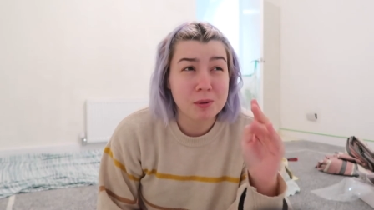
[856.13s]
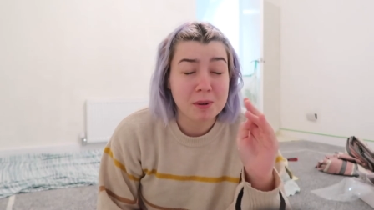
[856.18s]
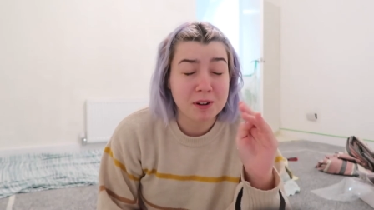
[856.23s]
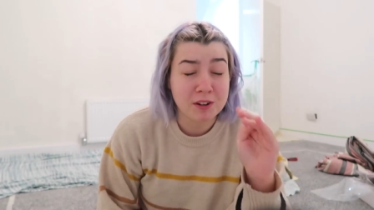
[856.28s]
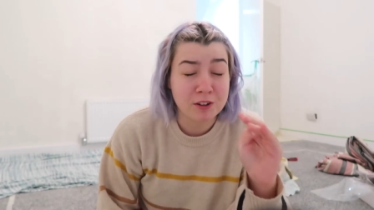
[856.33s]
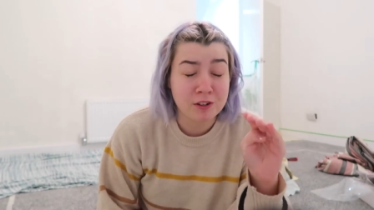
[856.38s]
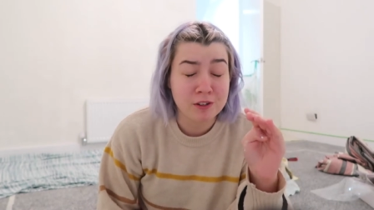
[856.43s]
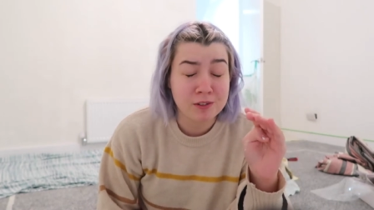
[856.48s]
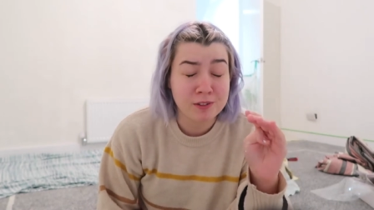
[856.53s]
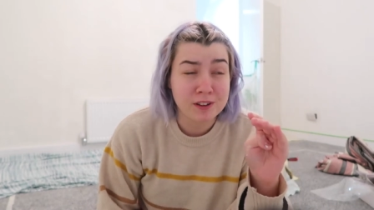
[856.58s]
He
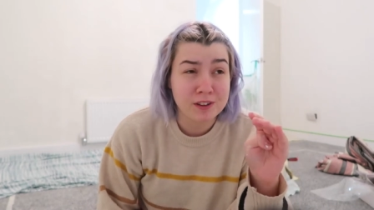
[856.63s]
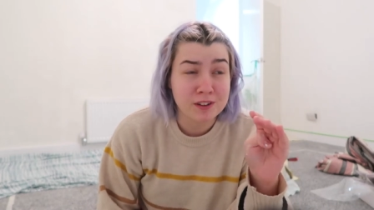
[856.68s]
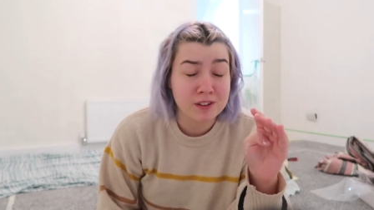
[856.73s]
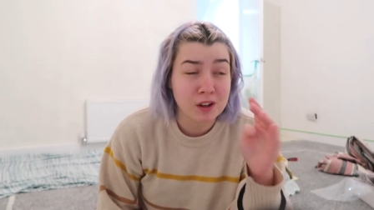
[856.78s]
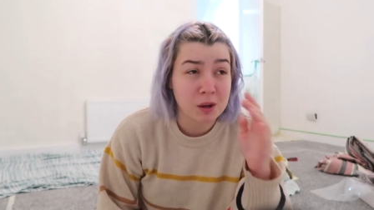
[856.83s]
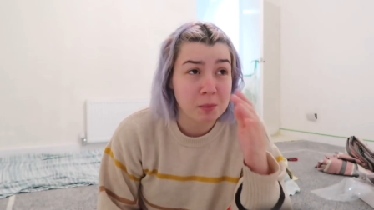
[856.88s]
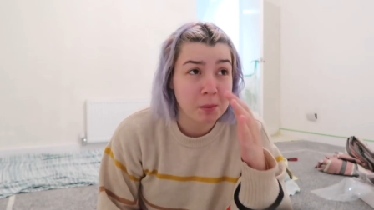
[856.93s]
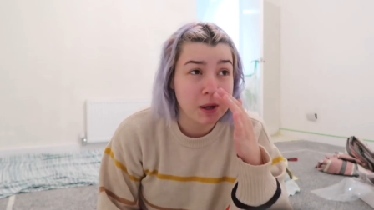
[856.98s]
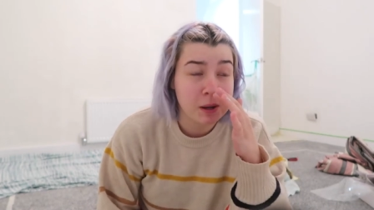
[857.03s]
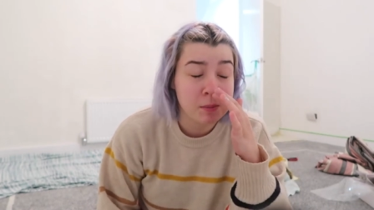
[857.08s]
managed to fit
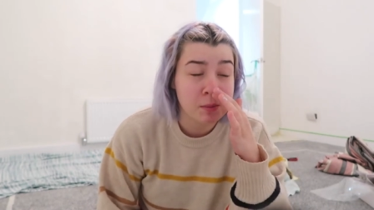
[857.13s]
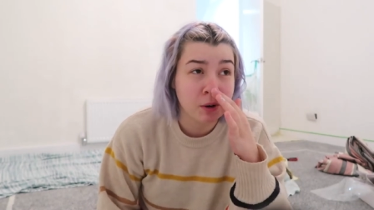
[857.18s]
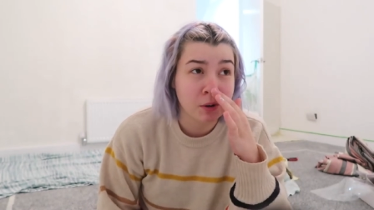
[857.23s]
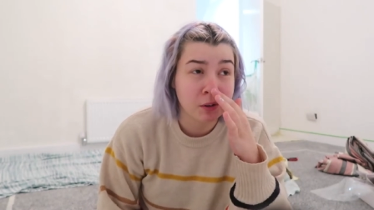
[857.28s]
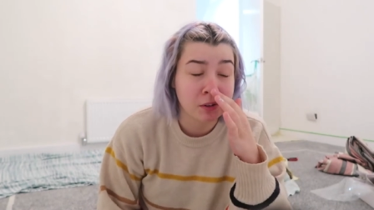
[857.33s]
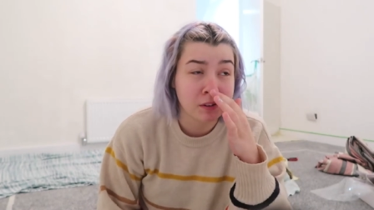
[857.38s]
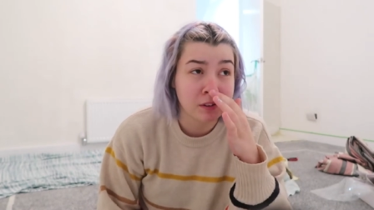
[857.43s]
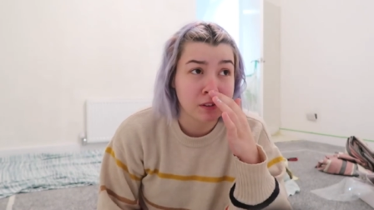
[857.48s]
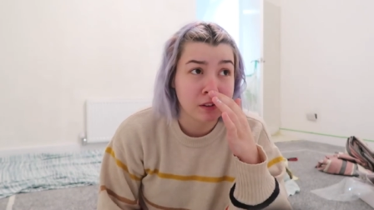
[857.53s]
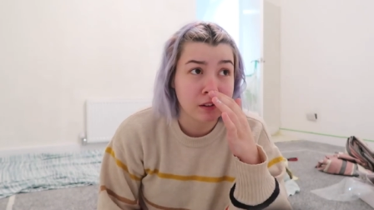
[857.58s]
so many
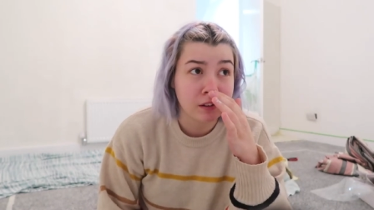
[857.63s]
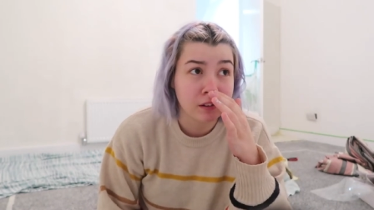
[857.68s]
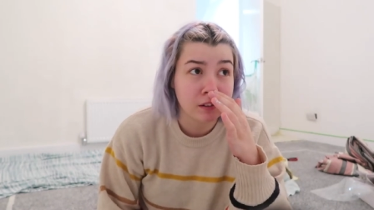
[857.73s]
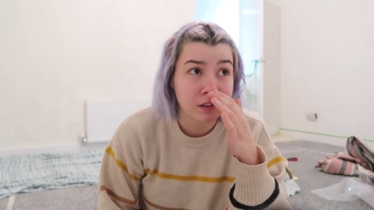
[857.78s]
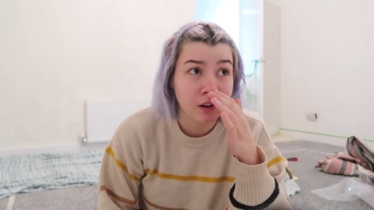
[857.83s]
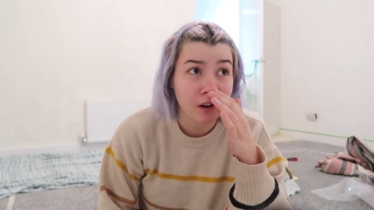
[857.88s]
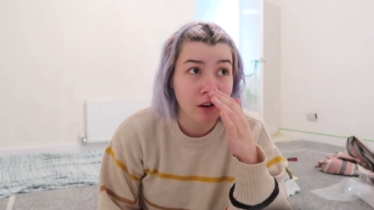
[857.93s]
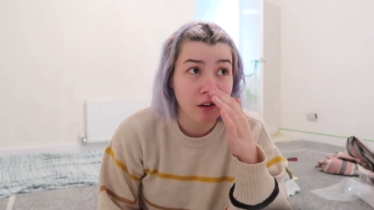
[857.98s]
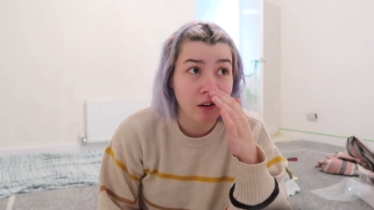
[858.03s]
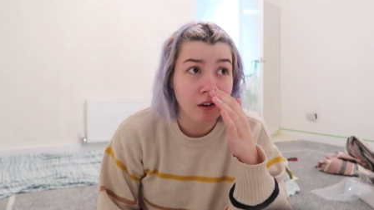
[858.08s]
boxes in
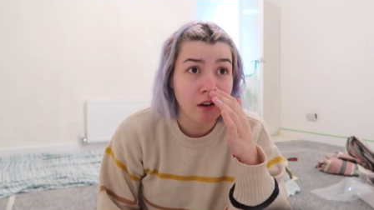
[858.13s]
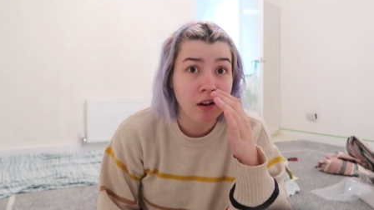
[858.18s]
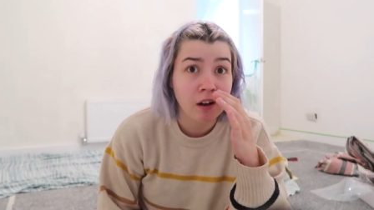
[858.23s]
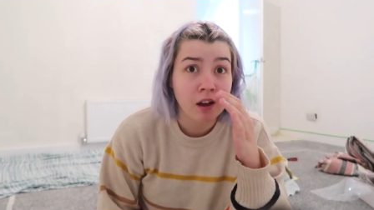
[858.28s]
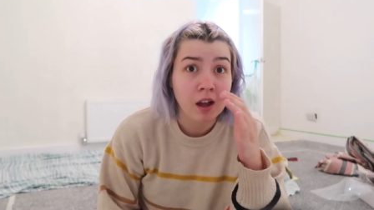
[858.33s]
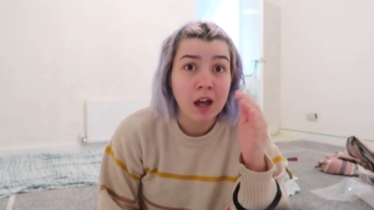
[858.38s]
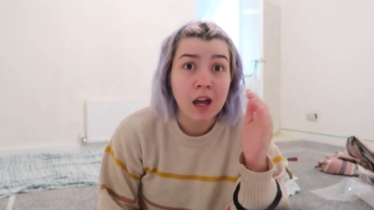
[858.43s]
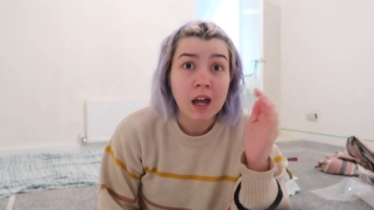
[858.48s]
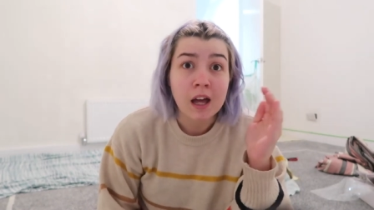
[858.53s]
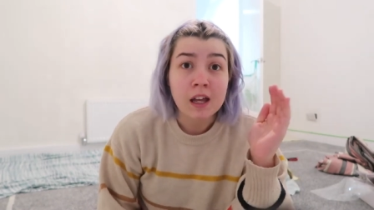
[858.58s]
his car.
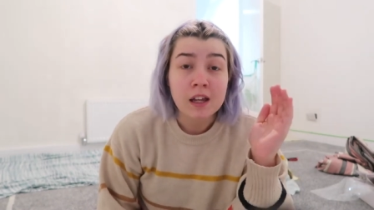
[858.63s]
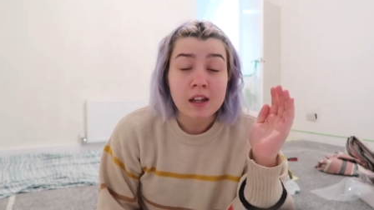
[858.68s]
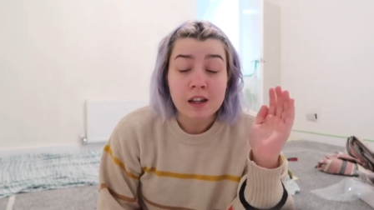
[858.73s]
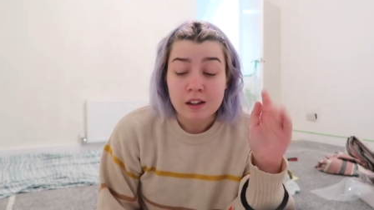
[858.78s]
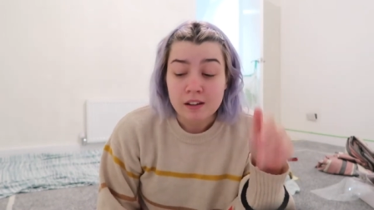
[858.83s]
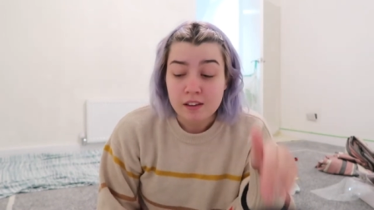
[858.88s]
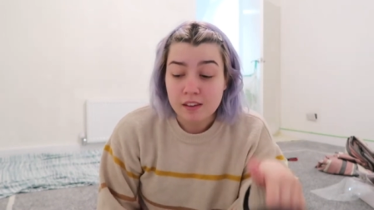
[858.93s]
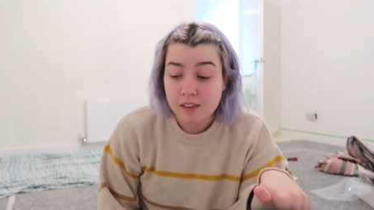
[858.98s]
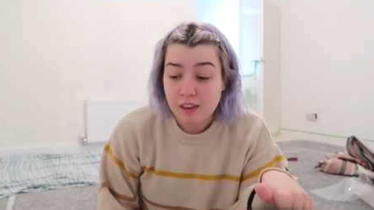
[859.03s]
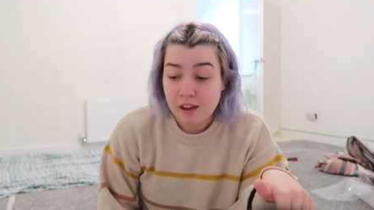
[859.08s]

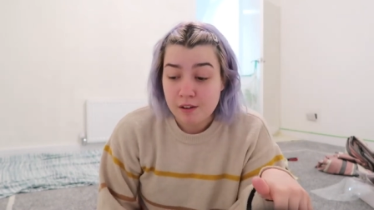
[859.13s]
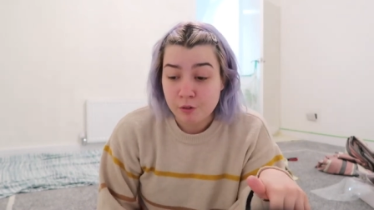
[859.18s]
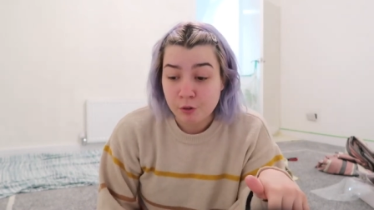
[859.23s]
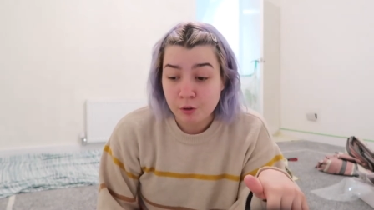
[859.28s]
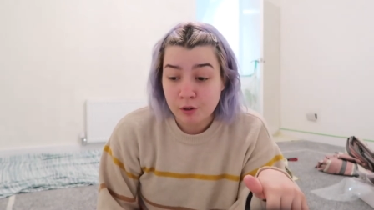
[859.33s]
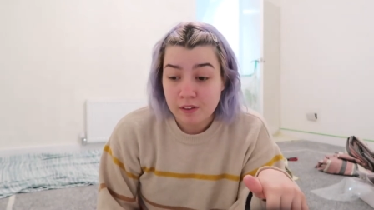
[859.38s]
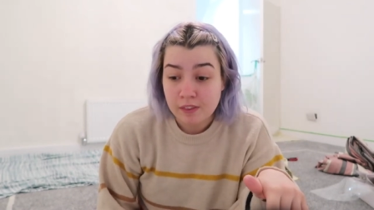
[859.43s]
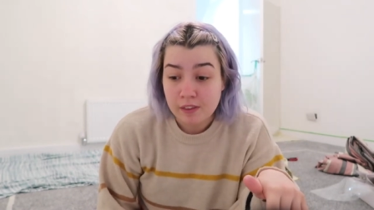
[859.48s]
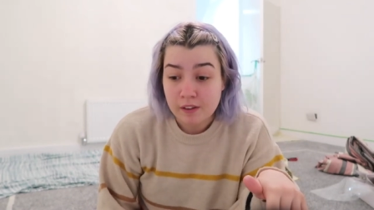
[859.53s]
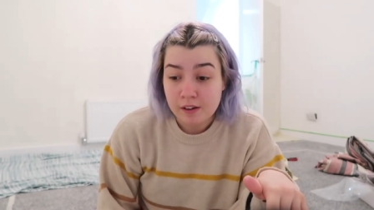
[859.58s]
So they're
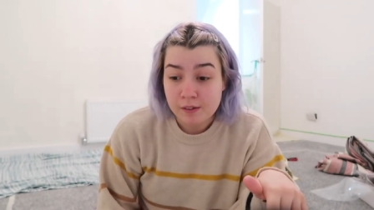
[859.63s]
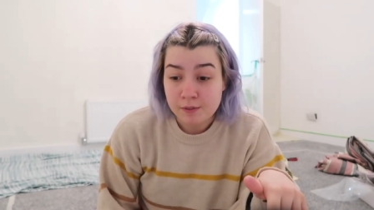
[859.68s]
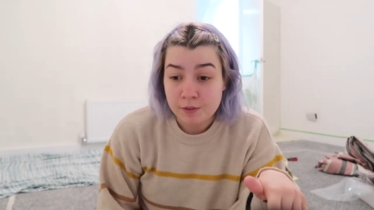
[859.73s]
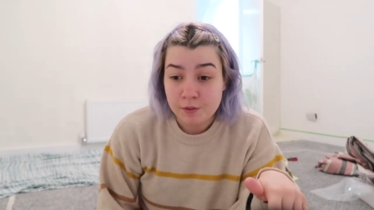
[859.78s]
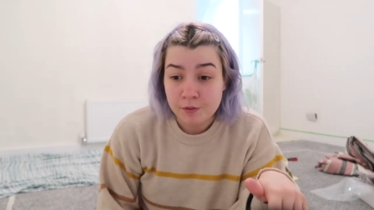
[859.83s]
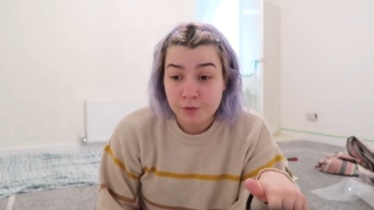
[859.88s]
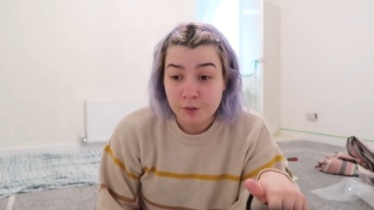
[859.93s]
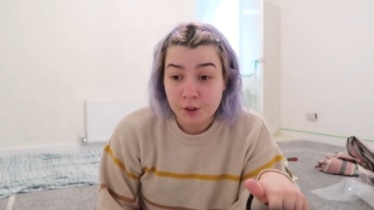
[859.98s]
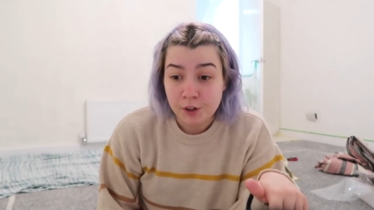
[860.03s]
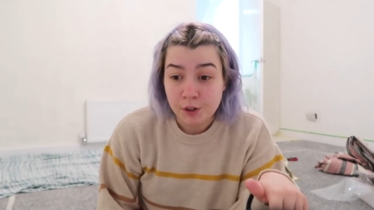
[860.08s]
all in the
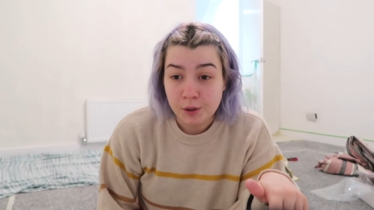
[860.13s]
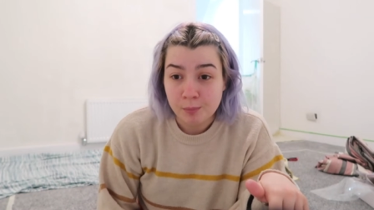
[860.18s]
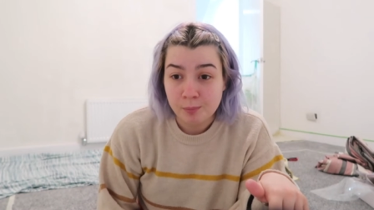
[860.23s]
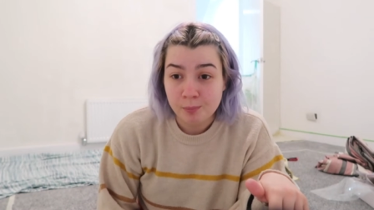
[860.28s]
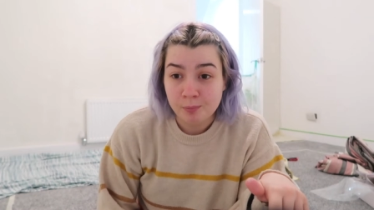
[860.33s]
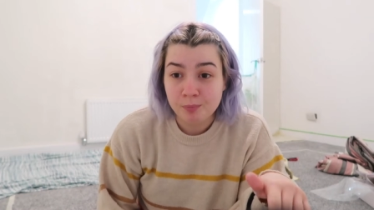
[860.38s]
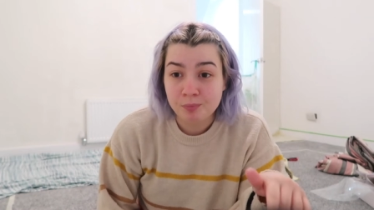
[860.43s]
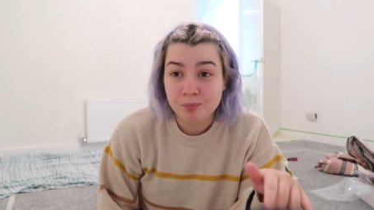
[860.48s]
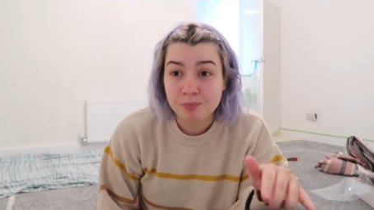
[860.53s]
living room.